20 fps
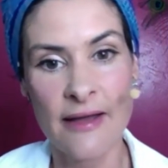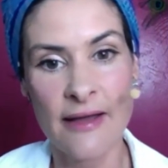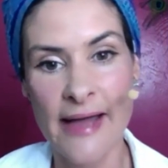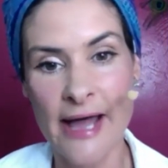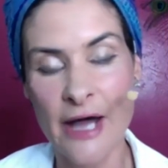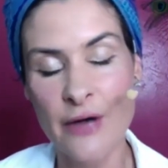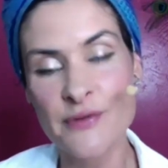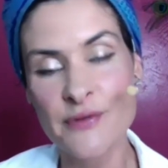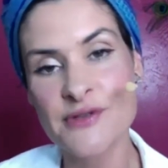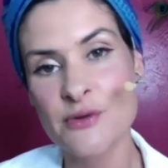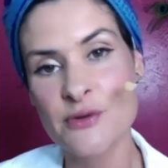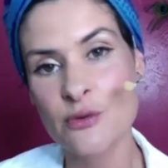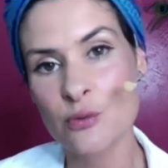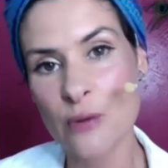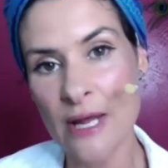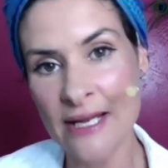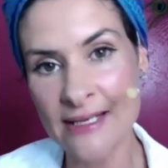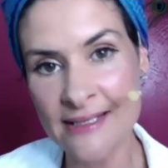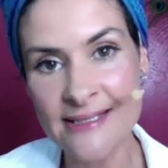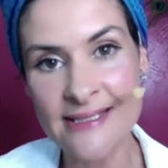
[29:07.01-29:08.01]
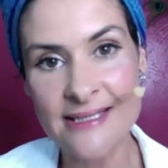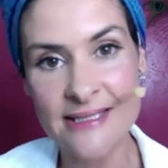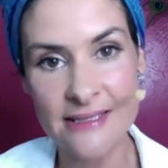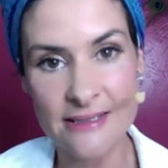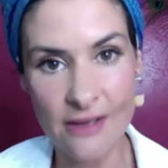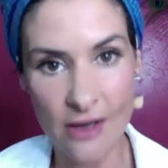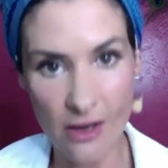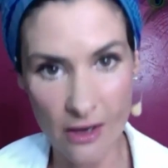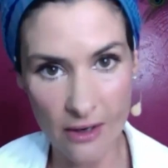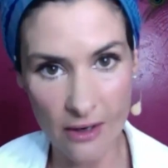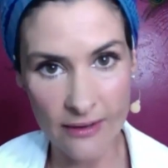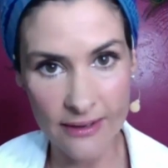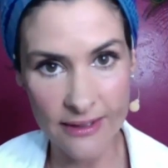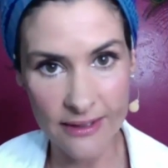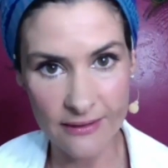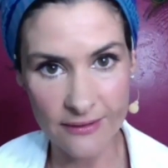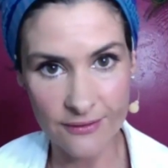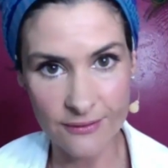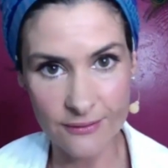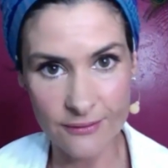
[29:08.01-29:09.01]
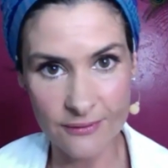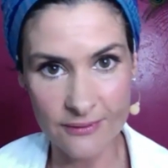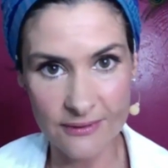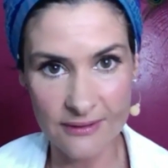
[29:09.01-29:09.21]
how surrendered are you